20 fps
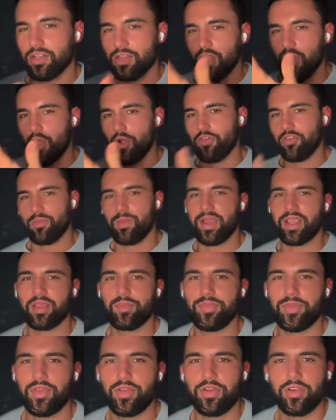just like the
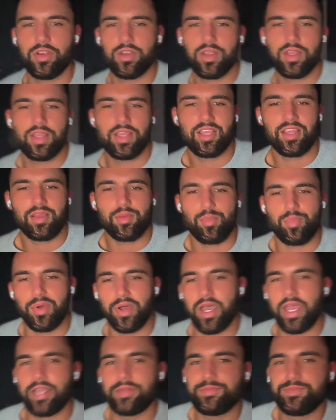glow from my computer,
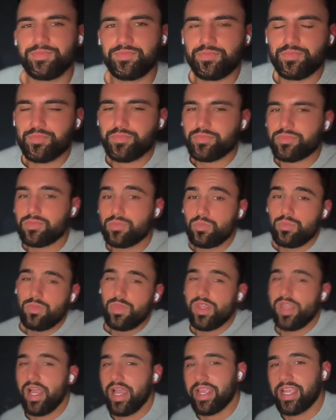but
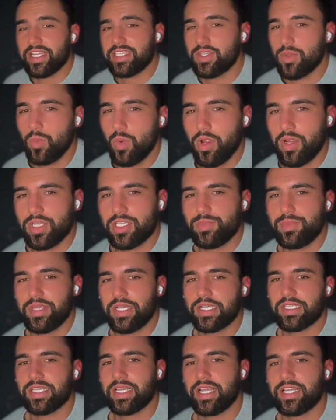I guess it
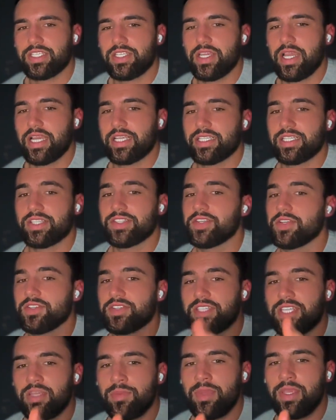works because I guess you
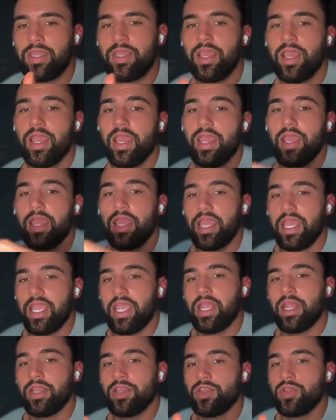guys can still see me,
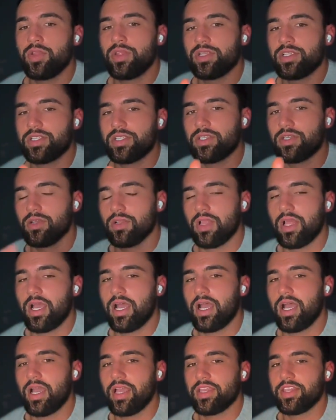and you can
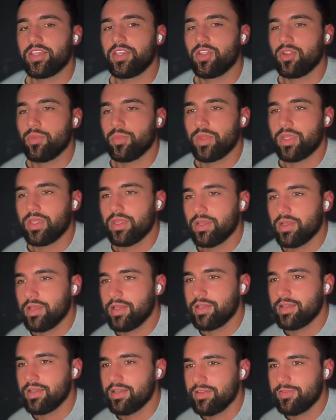still uh, hear me,